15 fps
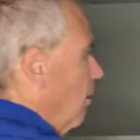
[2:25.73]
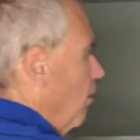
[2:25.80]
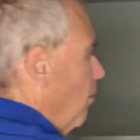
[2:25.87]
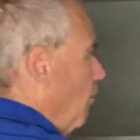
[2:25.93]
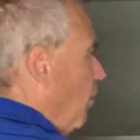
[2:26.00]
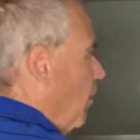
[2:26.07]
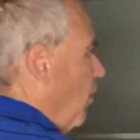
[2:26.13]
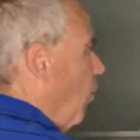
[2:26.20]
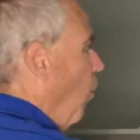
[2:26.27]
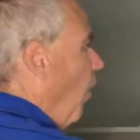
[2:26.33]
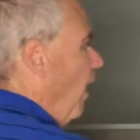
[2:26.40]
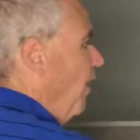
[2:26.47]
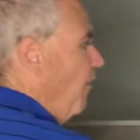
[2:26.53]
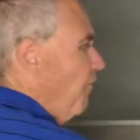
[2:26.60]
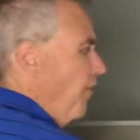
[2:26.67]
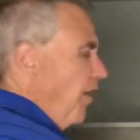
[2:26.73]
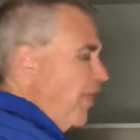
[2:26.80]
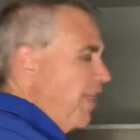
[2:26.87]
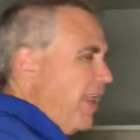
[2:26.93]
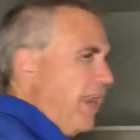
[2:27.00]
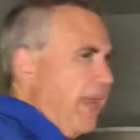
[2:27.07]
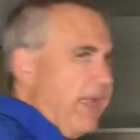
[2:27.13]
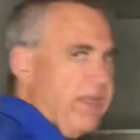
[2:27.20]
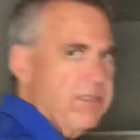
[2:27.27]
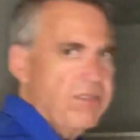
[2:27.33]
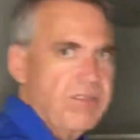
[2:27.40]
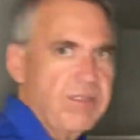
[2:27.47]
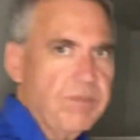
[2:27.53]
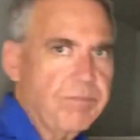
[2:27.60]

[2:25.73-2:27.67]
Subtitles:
Put a 1 in front of that x.